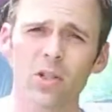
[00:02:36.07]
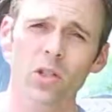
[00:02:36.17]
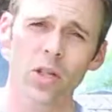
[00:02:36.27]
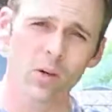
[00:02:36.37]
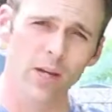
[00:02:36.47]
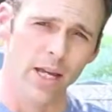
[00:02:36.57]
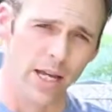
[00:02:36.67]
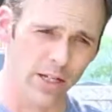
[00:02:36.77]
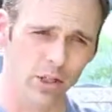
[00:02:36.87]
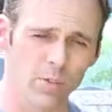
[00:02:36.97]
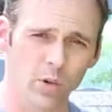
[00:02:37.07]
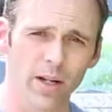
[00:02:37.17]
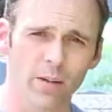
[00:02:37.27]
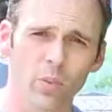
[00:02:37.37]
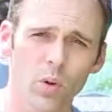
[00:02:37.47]
so I jumped
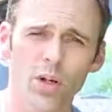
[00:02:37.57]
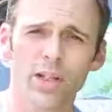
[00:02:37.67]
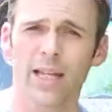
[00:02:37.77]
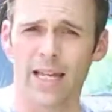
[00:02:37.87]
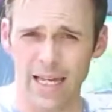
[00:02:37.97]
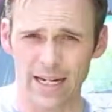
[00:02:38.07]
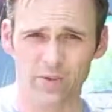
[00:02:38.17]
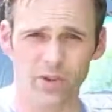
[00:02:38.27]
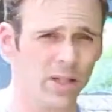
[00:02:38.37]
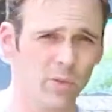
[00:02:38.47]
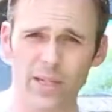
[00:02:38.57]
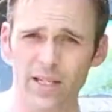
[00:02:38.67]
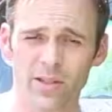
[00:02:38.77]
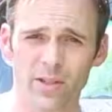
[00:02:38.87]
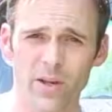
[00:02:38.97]
right on board, and I've stuck with
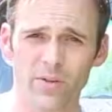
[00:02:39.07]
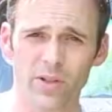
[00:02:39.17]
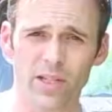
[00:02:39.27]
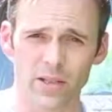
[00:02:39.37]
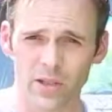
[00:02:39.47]
that system ever since.